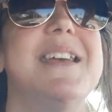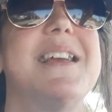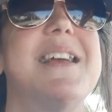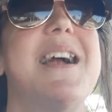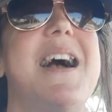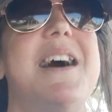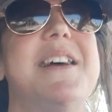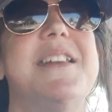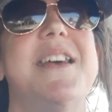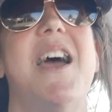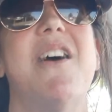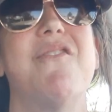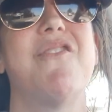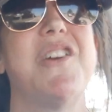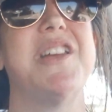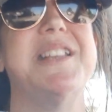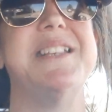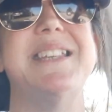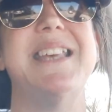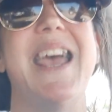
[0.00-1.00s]
God
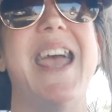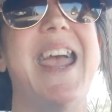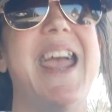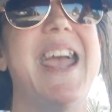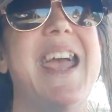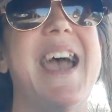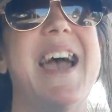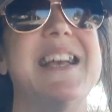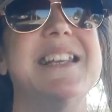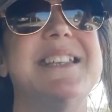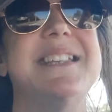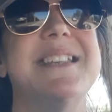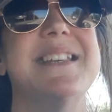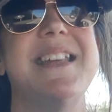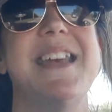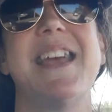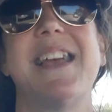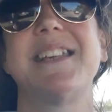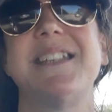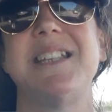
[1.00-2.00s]
every day. I
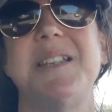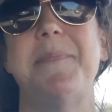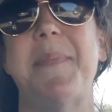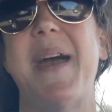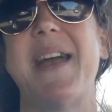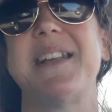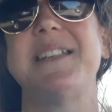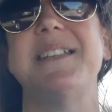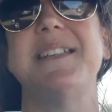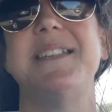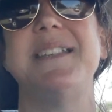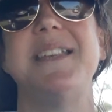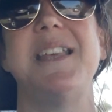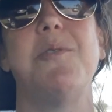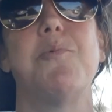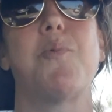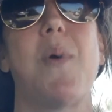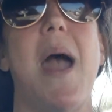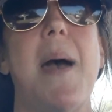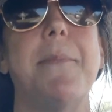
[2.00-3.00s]
didn't expect to
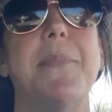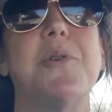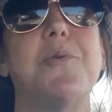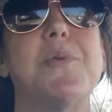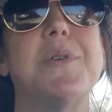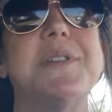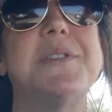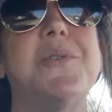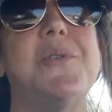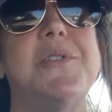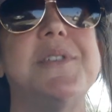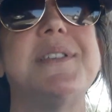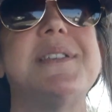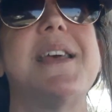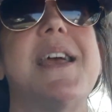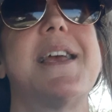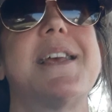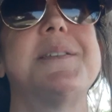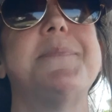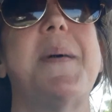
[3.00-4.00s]
see rapid results.
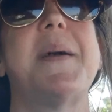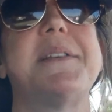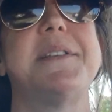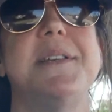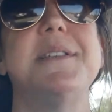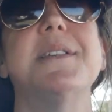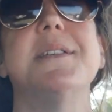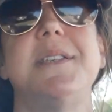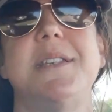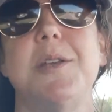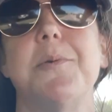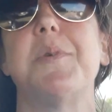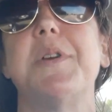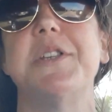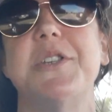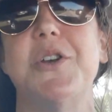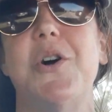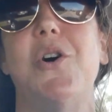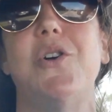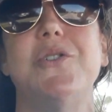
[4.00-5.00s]
I expected to see
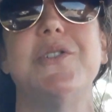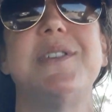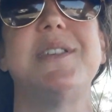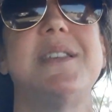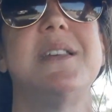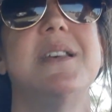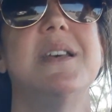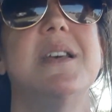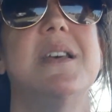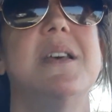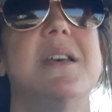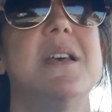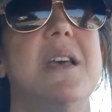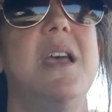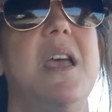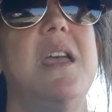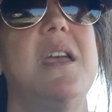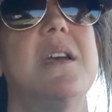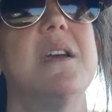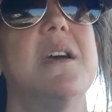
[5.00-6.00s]
results.
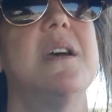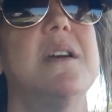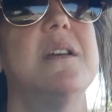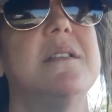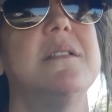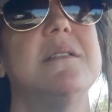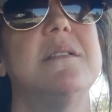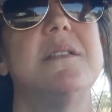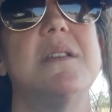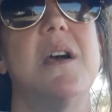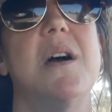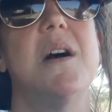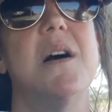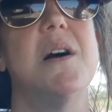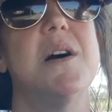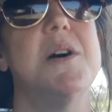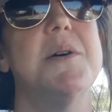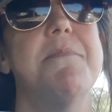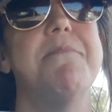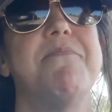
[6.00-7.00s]
And
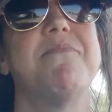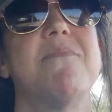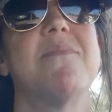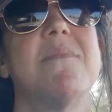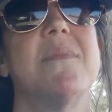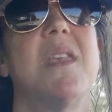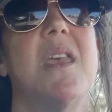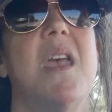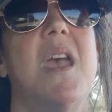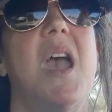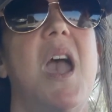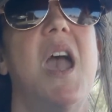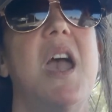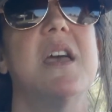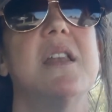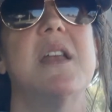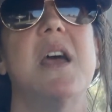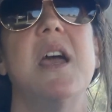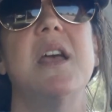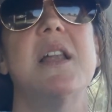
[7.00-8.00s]

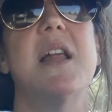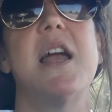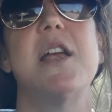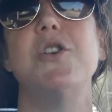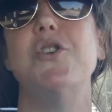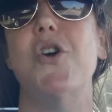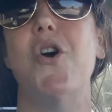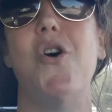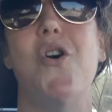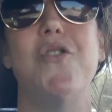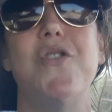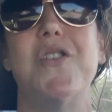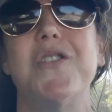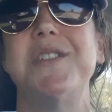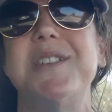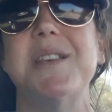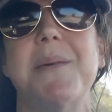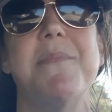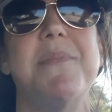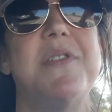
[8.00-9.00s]
I know
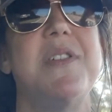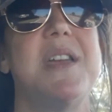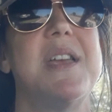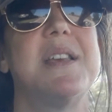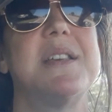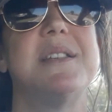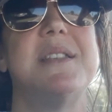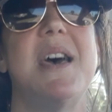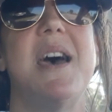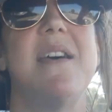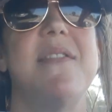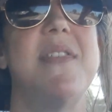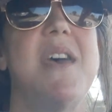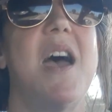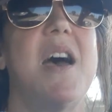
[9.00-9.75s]
there's some things that